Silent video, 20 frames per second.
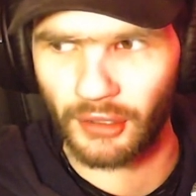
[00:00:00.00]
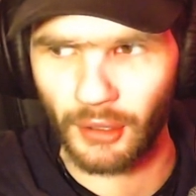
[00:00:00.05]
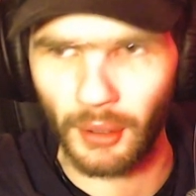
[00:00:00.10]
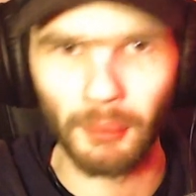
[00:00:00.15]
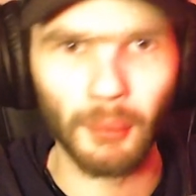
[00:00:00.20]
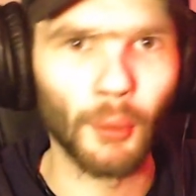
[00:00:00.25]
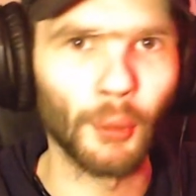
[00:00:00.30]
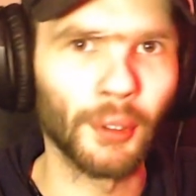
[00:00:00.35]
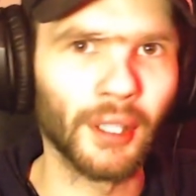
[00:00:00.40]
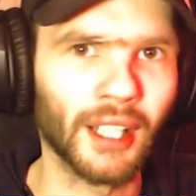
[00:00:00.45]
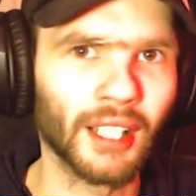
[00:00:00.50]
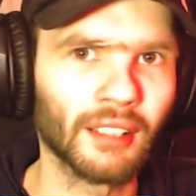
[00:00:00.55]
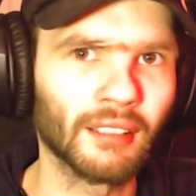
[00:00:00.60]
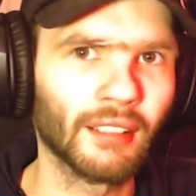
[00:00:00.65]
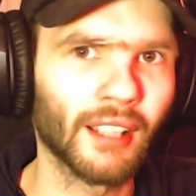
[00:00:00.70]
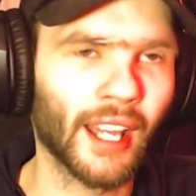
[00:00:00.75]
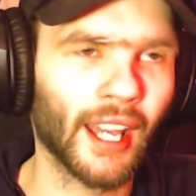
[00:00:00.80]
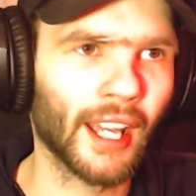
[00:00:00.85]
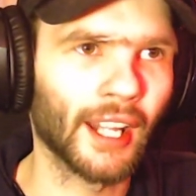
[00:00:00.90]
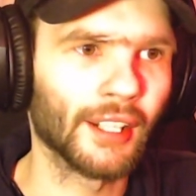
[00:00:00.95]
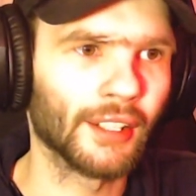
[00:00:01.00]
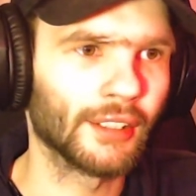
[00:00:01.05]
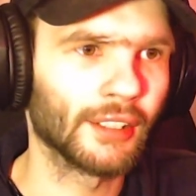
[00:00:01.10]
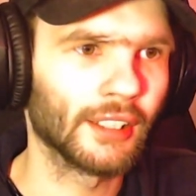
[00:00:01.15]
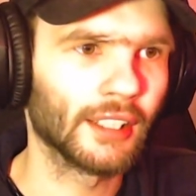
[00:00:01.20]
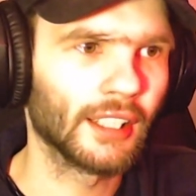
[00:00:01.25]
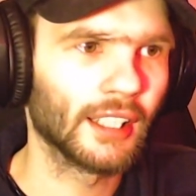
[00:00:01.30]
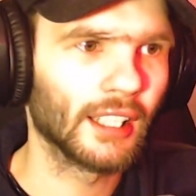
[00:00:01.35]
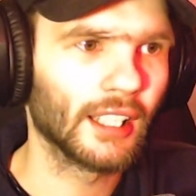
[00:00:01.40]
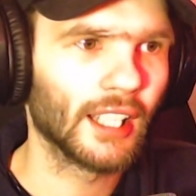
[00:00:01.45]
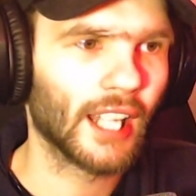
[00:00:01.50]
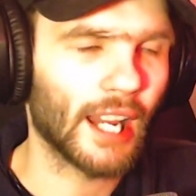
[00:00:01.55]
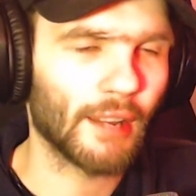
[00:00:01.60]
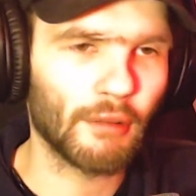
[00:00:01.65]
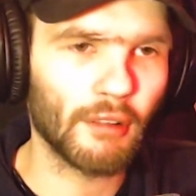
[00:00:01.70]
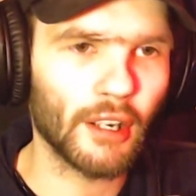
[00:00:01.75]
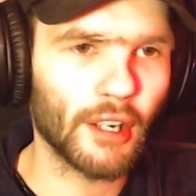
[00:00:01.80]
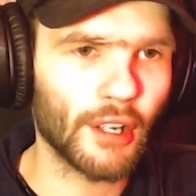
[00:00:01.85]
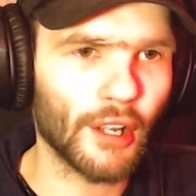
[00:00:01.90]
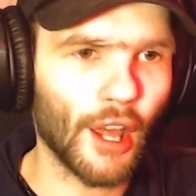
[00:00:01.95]
the morning, and
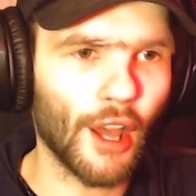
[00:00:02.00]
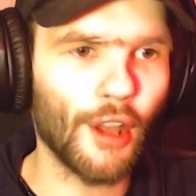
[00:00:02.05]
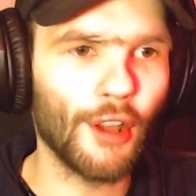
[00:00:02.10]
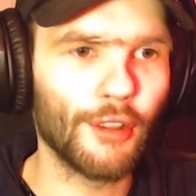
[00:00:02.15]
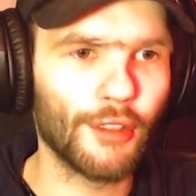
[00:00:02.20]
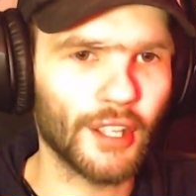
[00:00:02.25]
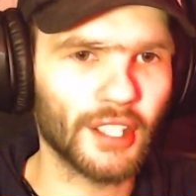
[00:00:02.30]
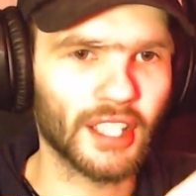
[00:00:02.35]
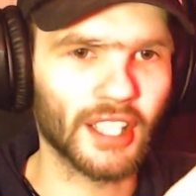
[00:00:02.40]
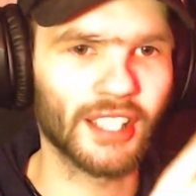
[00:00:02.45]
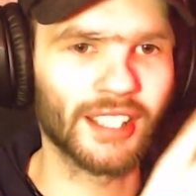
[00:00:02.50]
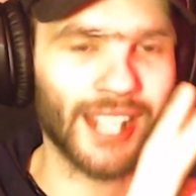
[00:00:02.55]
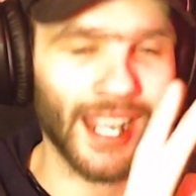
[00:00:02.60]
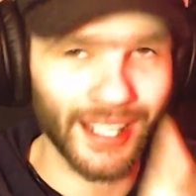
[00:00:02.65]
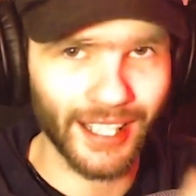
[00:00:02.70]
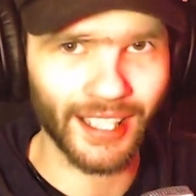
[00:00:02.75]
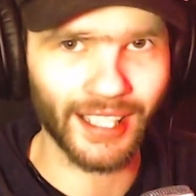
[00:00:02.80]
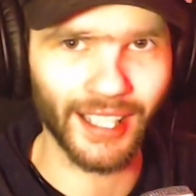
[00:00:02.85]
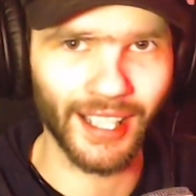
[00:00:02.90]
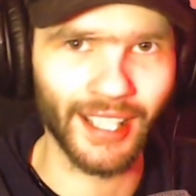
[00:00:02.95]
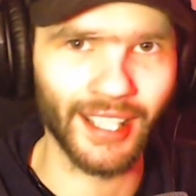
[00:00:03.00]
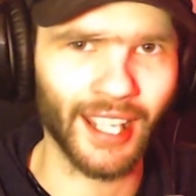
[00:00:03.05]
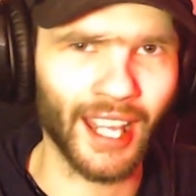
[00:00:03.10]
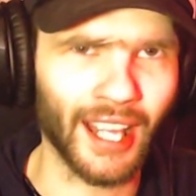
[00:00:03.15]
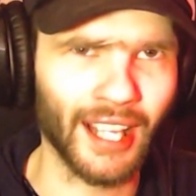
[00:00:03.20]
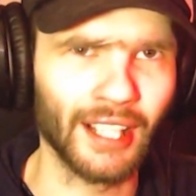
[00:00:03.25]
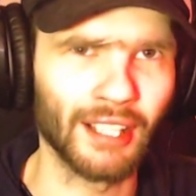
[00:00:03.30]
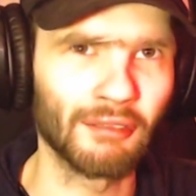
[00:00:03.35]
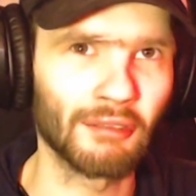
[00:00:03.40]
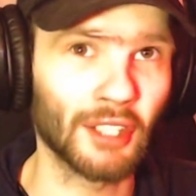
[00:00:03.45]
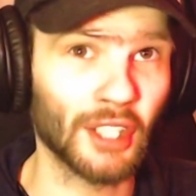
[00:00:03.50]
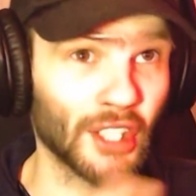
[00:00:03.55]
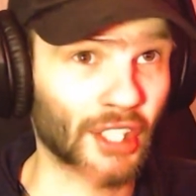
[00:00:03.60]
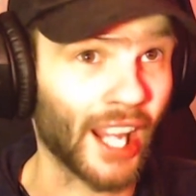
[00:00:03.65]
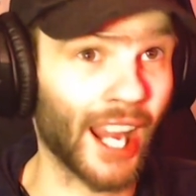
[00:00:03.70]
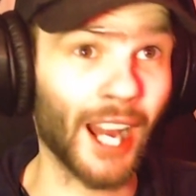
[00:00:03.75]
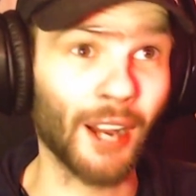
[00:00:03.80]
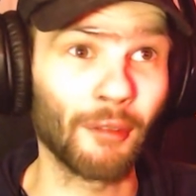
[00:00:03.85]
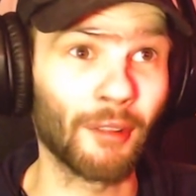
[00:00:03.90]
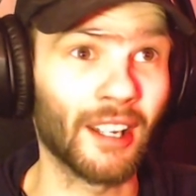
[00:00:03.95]
even though this is technically a
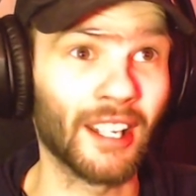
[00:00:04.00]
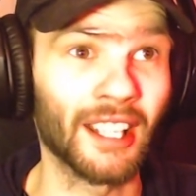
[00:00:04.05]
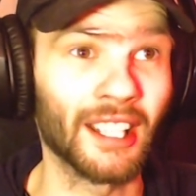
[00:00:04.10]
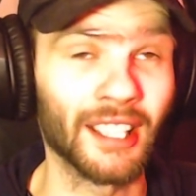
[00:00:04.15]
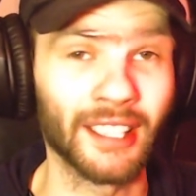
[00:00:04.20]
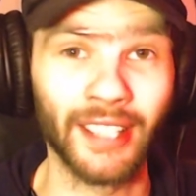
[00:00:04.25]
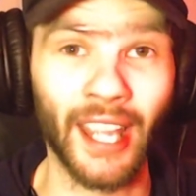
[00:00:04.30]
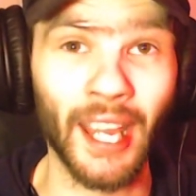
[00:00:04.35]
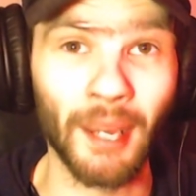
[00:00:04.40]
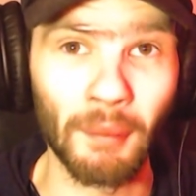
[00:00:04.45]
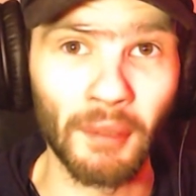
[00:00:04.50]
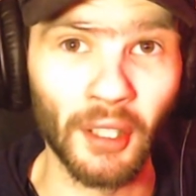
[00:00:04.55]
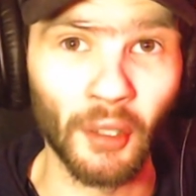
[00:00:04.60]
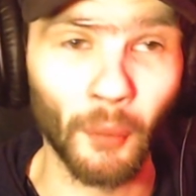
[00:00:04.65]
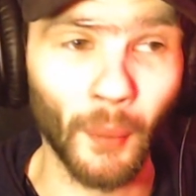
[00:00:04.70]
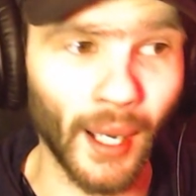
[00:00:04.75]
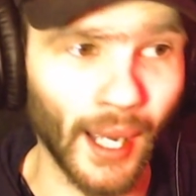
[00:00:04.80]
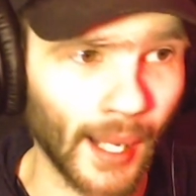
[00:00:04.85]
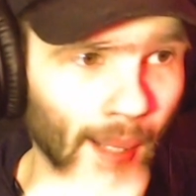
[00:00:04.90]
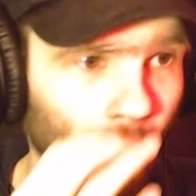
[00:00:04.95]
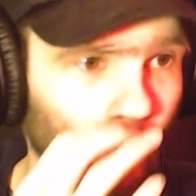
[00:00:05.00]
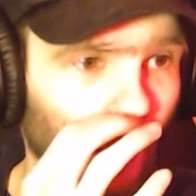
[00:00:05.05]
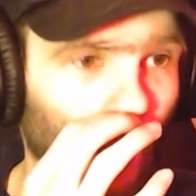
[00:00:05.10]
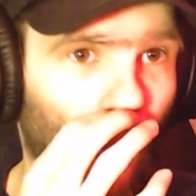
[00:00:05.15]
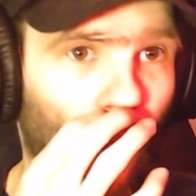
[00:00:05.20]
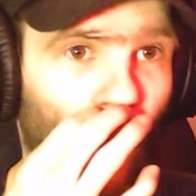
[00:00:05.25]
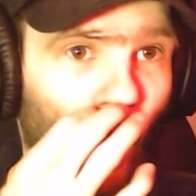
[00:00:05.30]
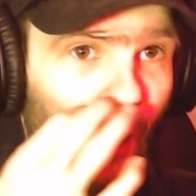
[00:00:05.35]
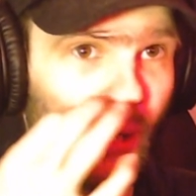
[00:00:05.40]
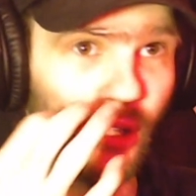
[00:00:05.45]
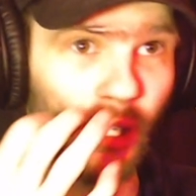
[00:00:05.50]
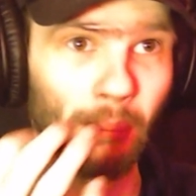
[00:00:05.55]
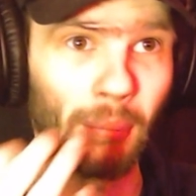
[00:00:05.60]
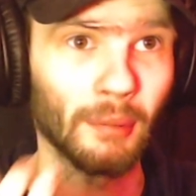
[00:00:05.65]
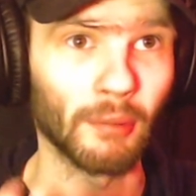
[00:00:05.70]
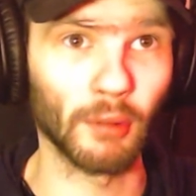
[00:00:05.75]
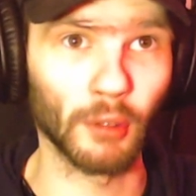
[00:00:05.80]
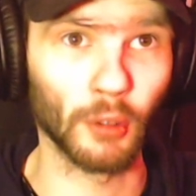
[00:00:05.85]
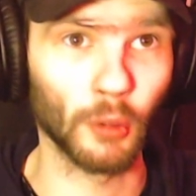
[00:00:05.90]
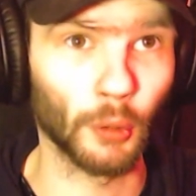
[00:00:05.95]
scary game in a way, I should be
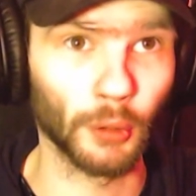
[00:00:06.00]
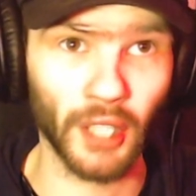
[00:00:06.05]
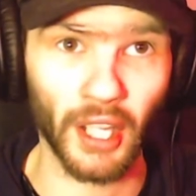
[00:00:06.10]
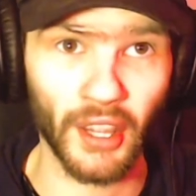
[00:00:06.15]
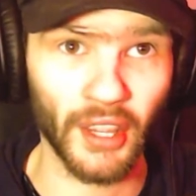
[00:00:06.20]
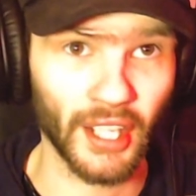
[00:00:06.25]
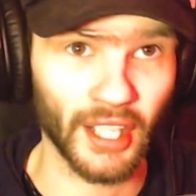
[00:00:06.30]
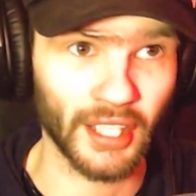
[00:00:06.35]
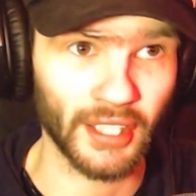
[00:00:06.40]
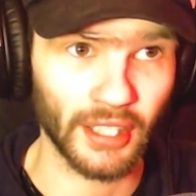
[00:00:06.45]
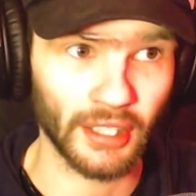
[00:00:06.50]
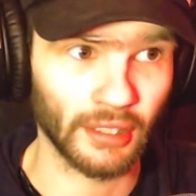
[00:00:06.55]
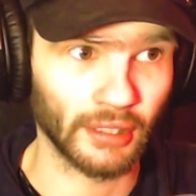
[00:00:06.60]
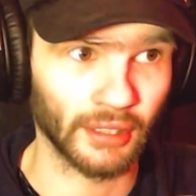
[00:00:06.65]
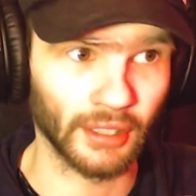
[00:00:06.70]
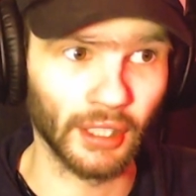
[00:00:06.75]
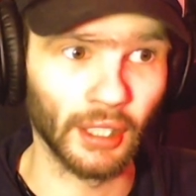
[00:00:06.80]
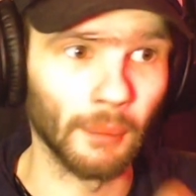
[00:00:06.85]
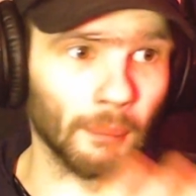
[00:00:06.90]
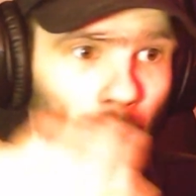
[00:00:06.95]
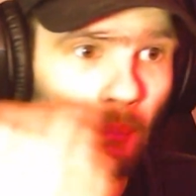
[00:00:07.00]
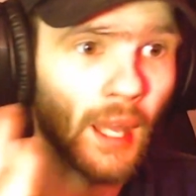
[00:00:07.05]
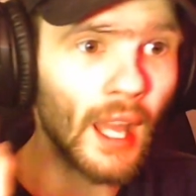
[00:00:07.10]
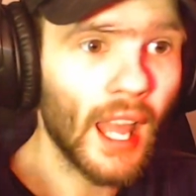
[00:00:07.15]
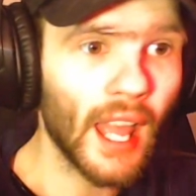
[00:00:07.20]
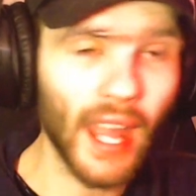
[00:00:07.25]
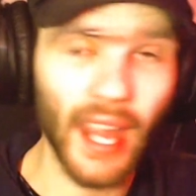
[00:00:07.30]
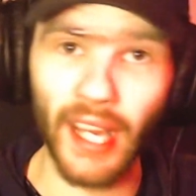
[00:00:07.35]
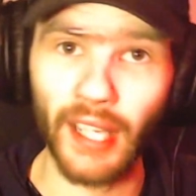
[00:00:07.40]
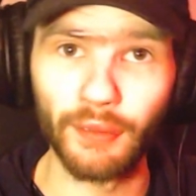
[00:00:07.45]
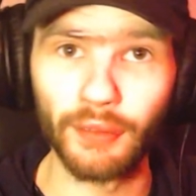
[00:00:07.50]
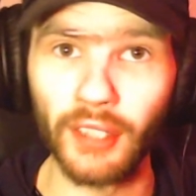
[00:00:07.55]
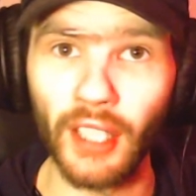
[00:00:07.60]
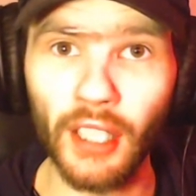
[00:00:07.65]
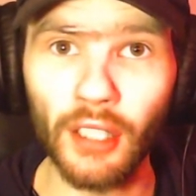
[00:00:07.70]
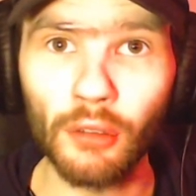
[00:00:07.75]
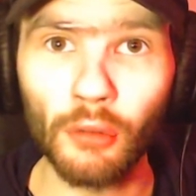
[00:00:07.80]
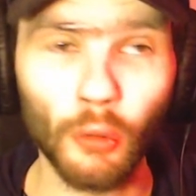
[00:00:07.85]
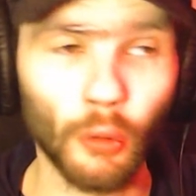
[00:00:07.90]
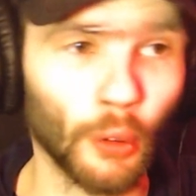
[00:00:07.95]
recording this in the
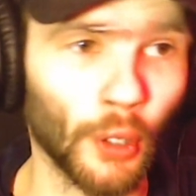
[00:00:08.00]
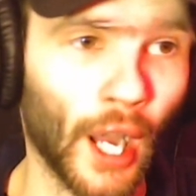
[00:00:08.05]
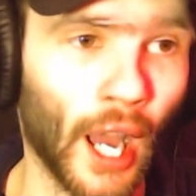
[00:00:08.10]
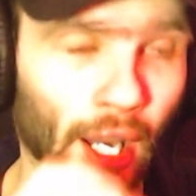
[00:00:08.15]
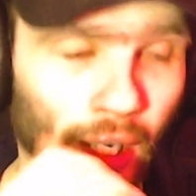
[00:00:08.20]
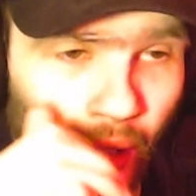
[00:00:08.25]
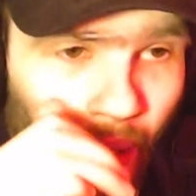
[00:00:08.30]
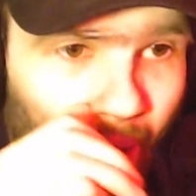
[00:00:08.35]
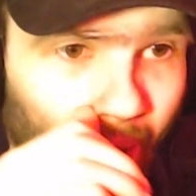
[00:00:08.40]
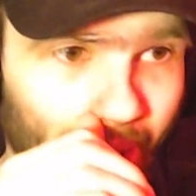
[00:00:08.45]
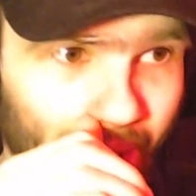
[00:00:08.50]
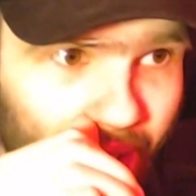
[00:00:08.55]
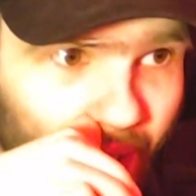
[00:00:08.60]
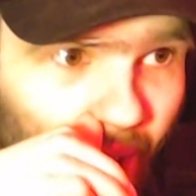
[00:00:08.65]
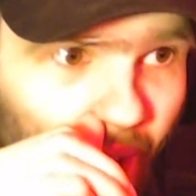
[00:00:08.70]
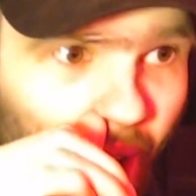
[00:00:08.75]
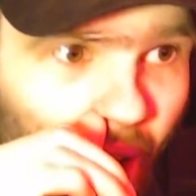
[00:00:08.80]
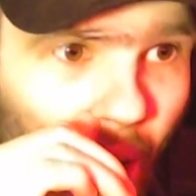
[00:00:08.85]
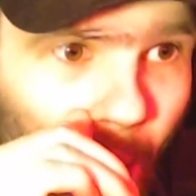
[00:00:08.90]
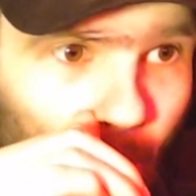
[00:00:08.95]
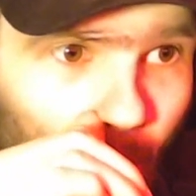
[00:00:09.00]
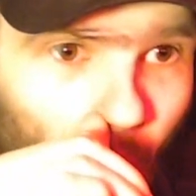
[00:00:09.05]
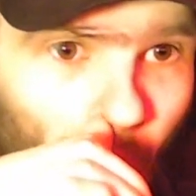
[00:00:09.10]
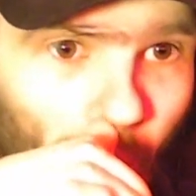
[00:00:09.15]
evening or at night, but